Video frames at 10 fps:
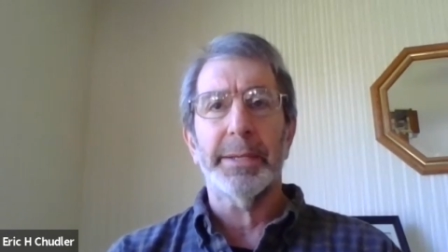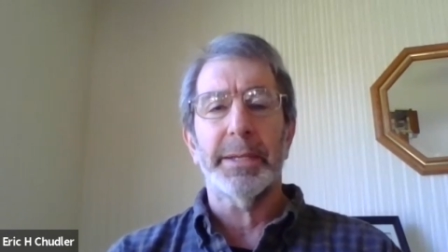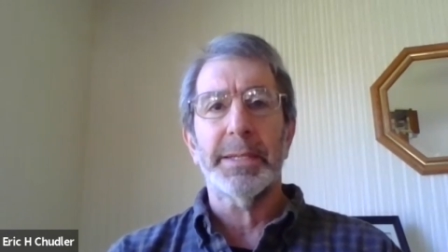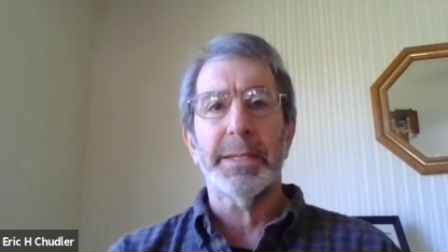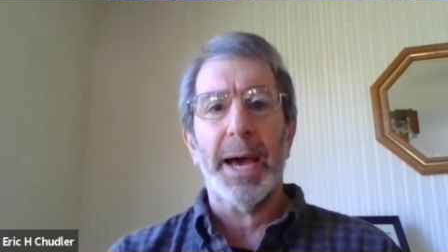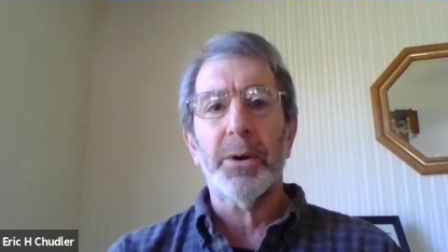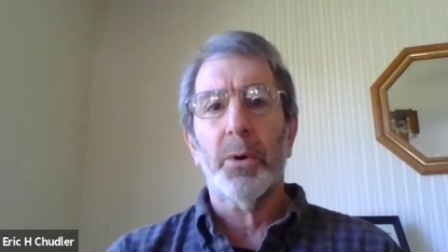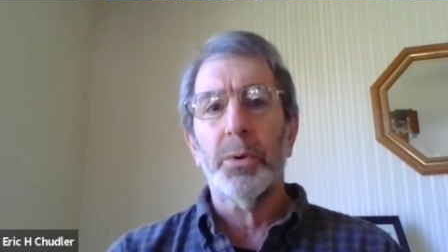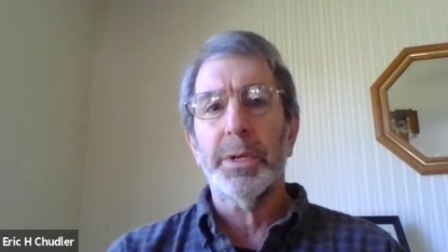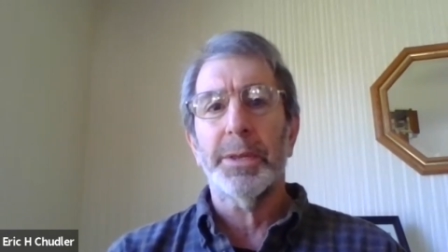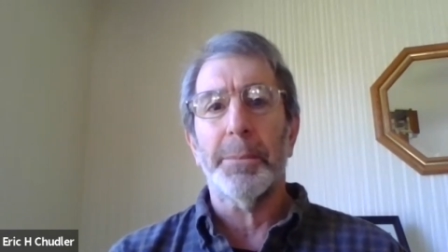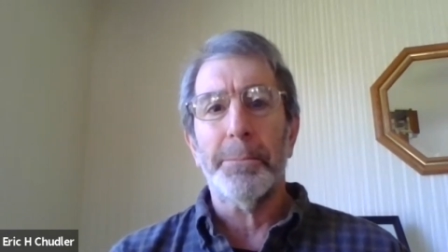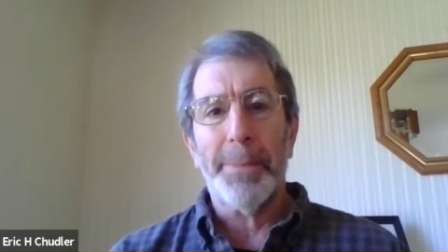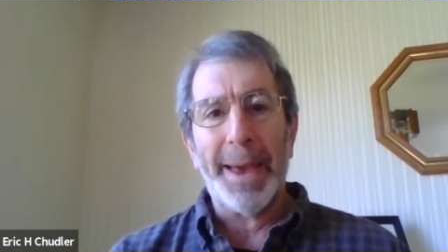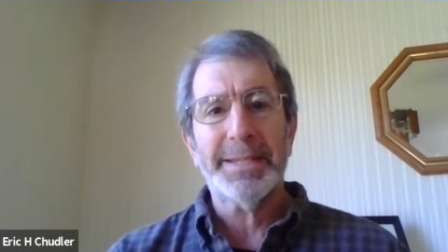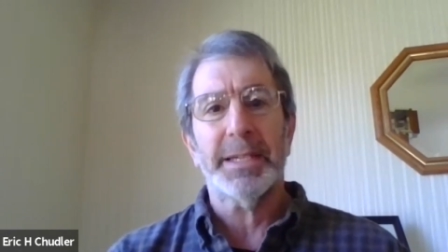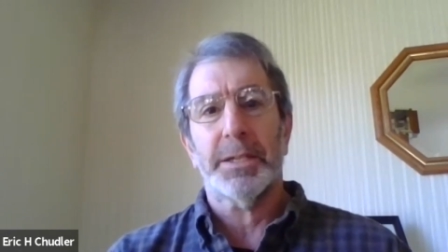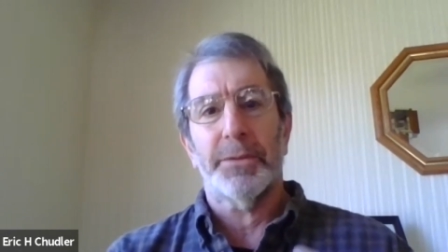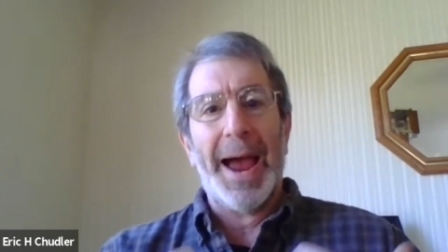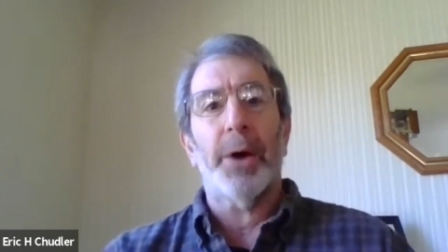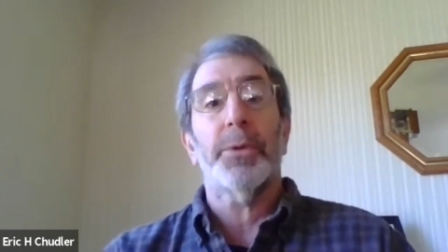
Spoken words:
it's not only the basics of how